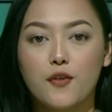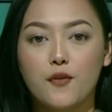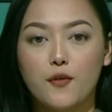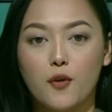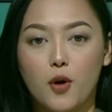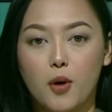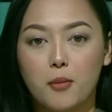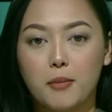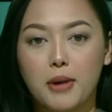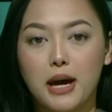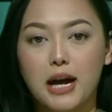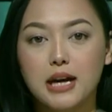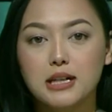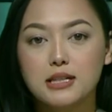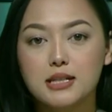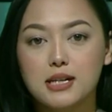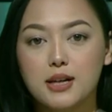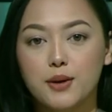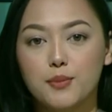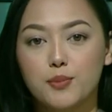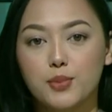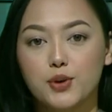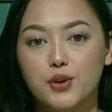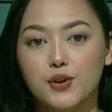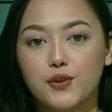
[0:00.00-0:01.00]
format,
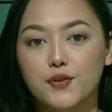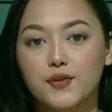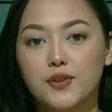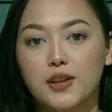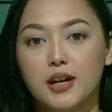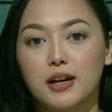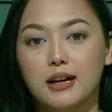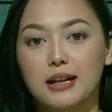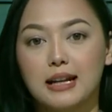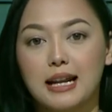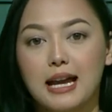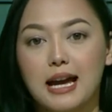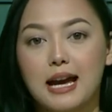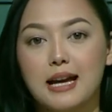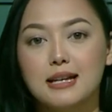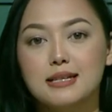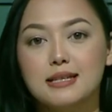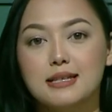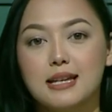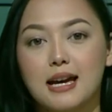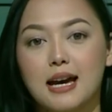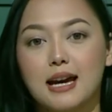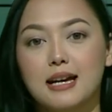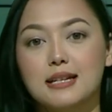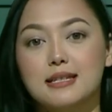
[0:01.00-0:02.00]
proved their
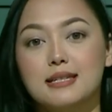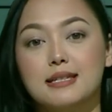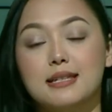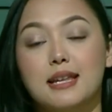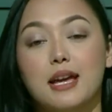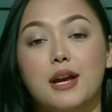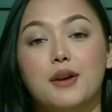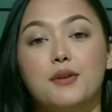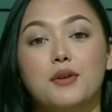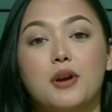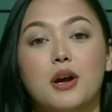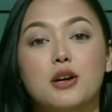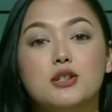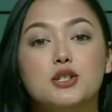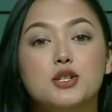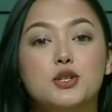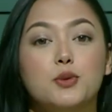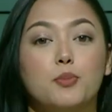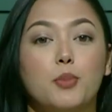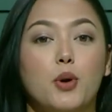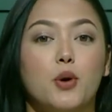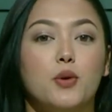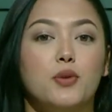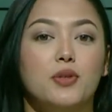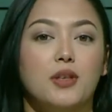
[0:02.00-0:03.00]
class as they crushed
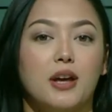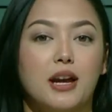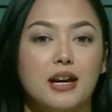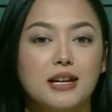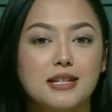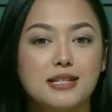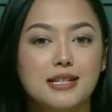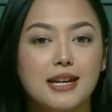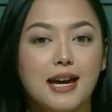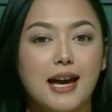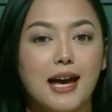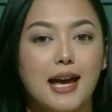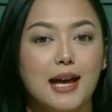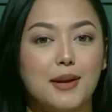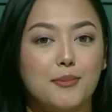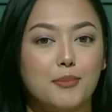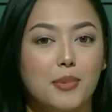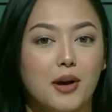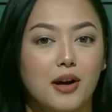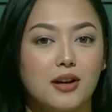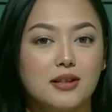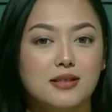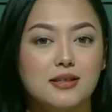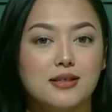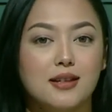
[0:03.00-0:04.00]
both India and
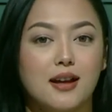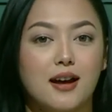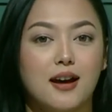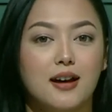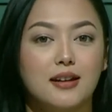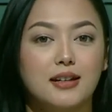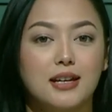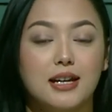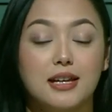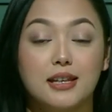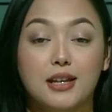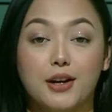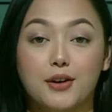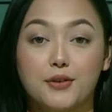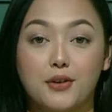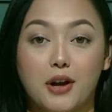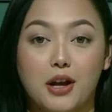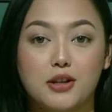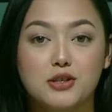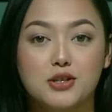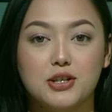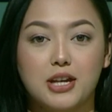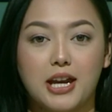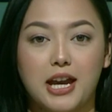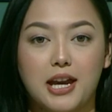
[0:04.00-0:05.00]
Pakistan in the
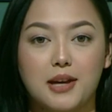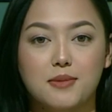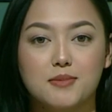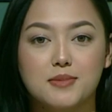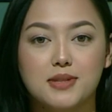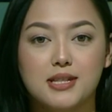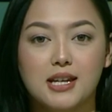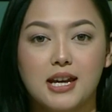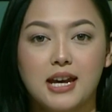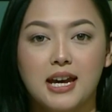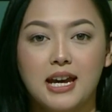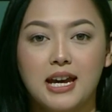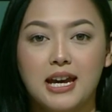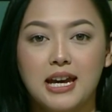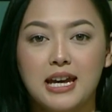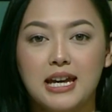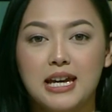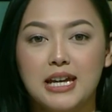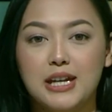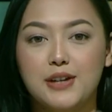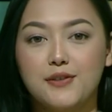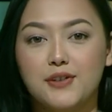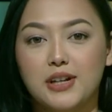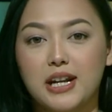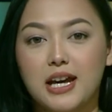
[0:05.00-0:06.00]
crunch games.
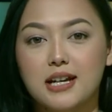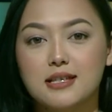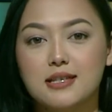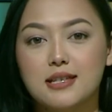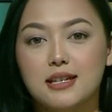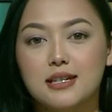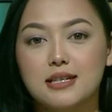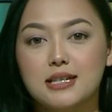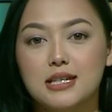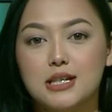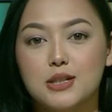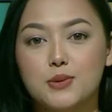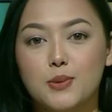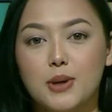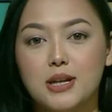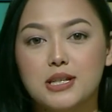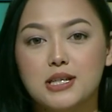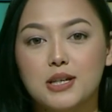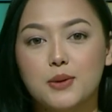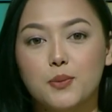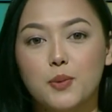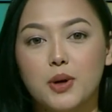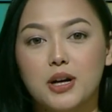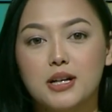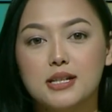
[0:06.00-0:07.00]
Even as the
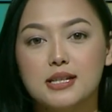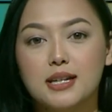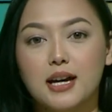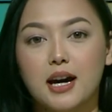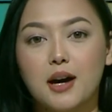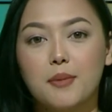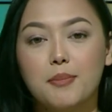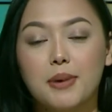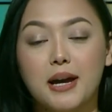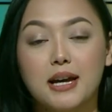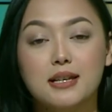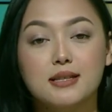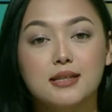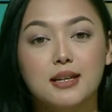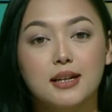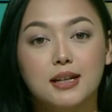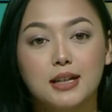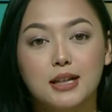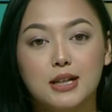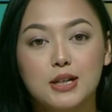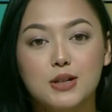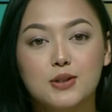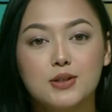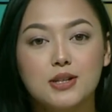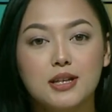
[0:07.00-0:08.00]
T20 World Cup has
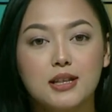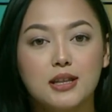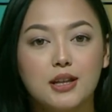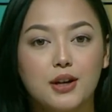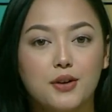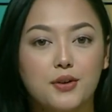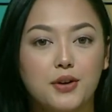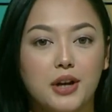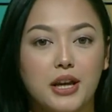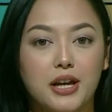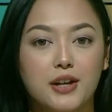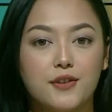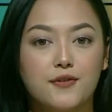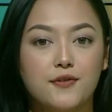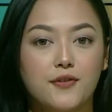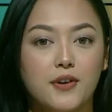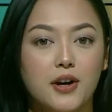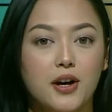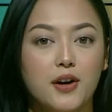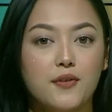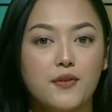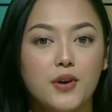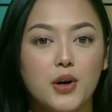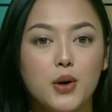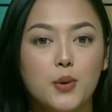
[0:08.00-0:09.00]
concluded, the cricket
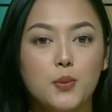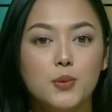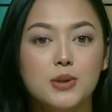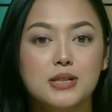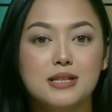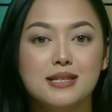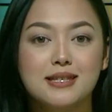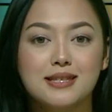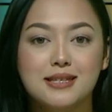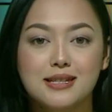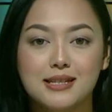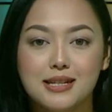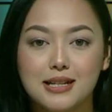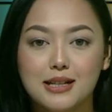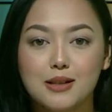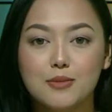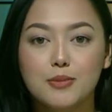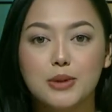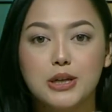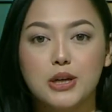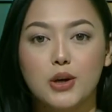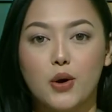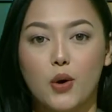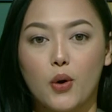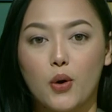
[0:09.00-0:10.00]
fervour will still
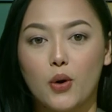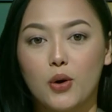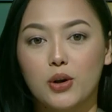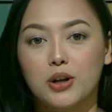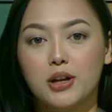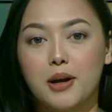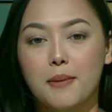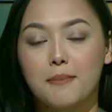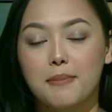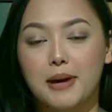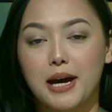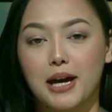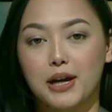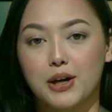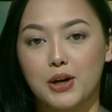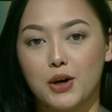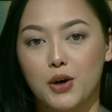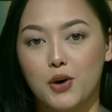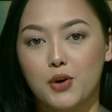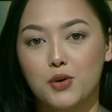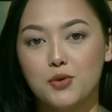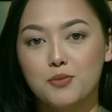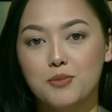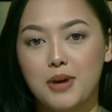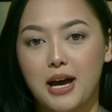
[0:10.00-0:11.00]
be on back
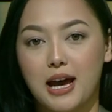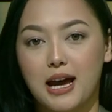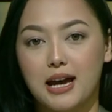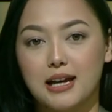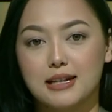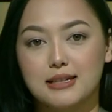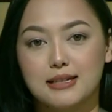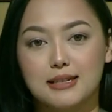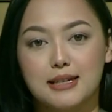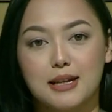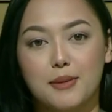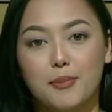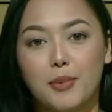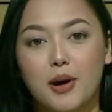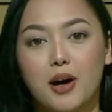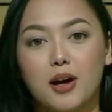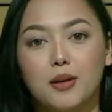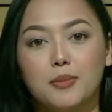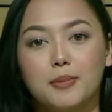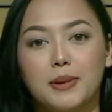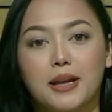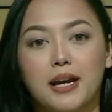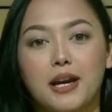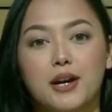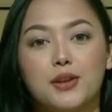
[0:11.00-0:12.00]
home as Nepal
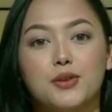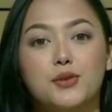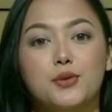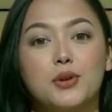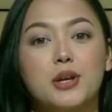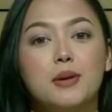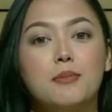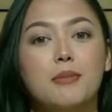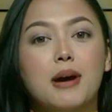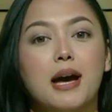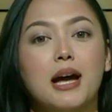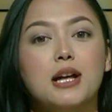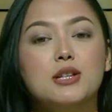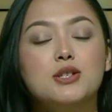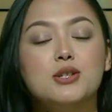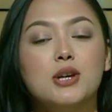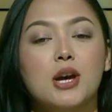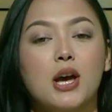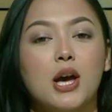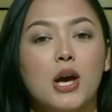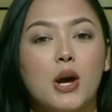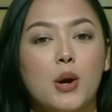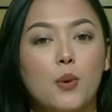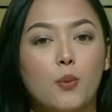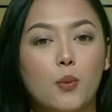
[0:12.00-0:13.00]
play a three-match
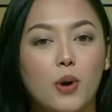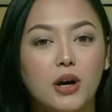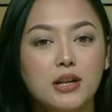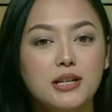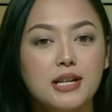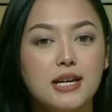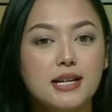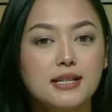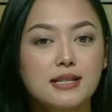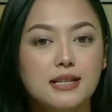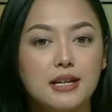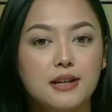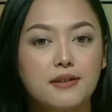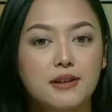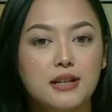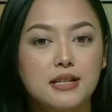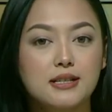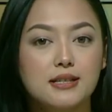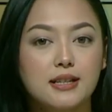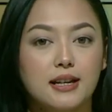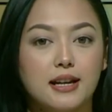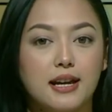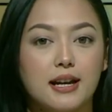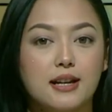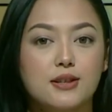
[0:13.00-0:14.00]
one-day
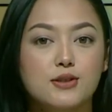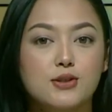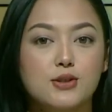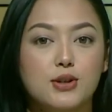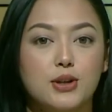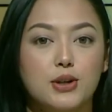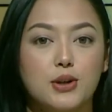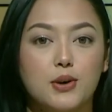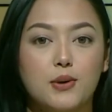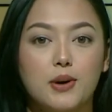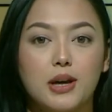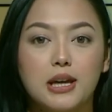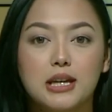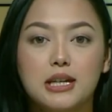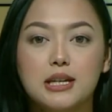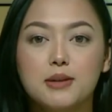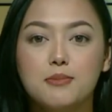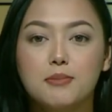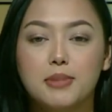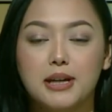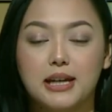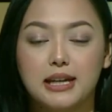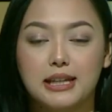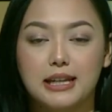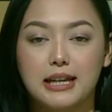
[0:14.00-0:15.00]
series against UAE
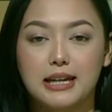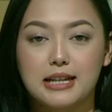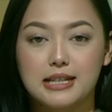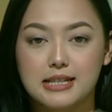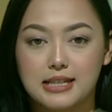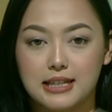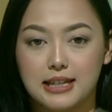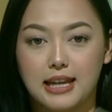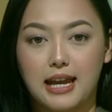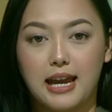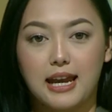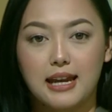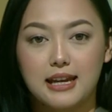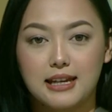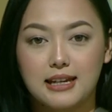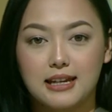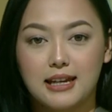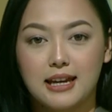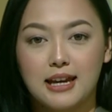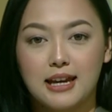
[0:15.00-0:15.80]
beginning today.